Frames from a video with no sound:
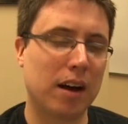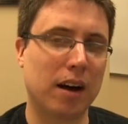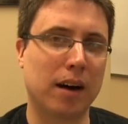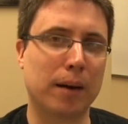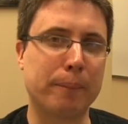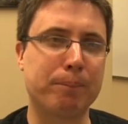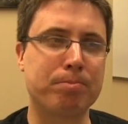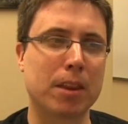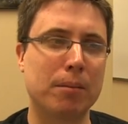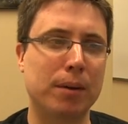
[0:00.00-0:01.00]

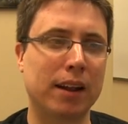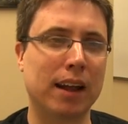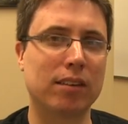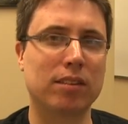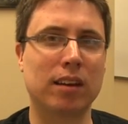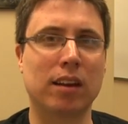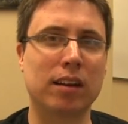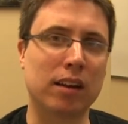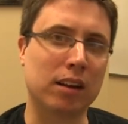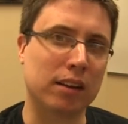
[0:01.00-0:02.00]
But against
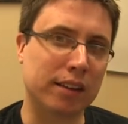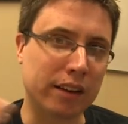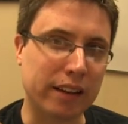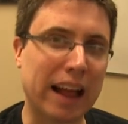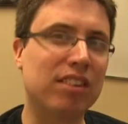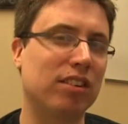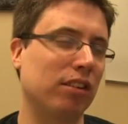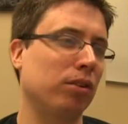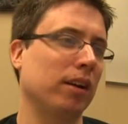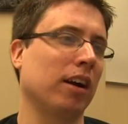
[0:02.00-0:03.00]
the less
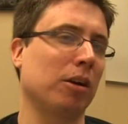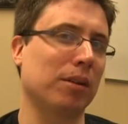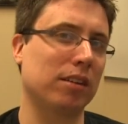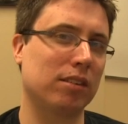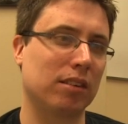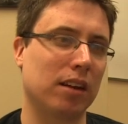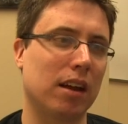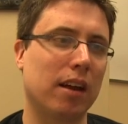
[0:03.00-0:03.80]
shooty armies,